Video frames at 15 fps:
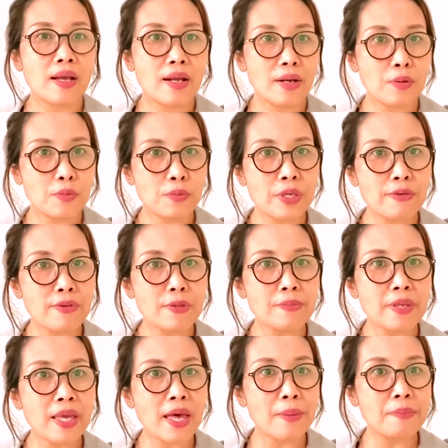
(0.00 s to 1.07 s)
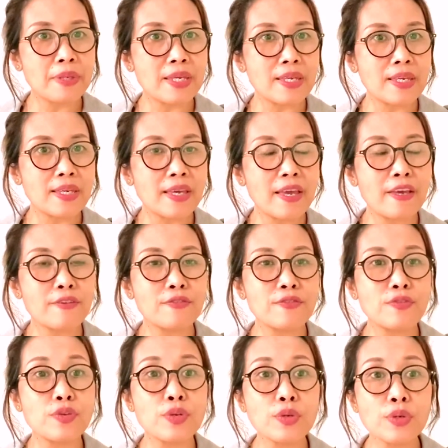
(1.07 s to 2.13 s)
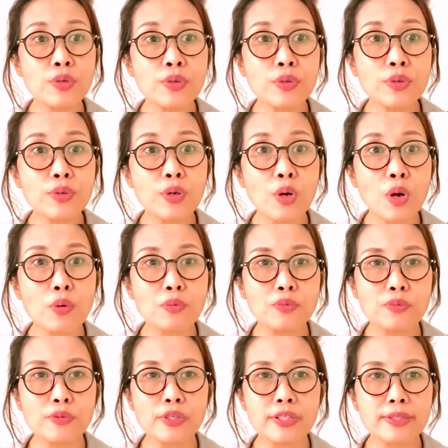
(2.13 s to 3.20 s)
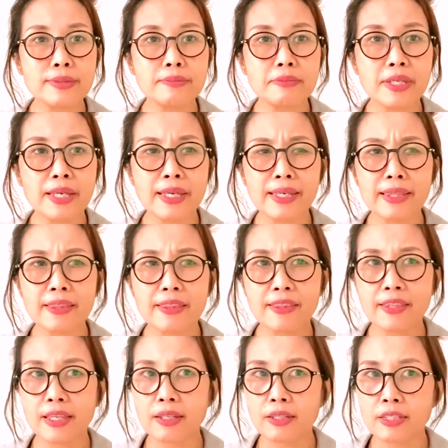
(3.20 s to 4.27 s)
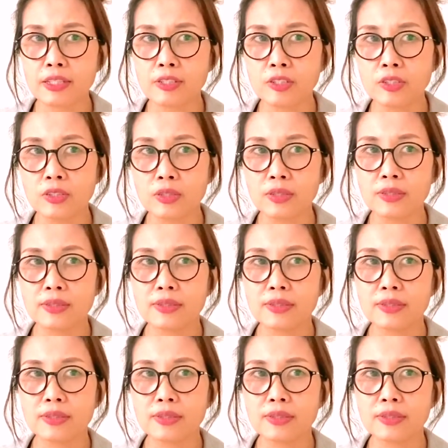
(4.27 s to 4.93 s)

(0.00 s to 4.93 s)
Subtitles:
we will be happy if you would hit that little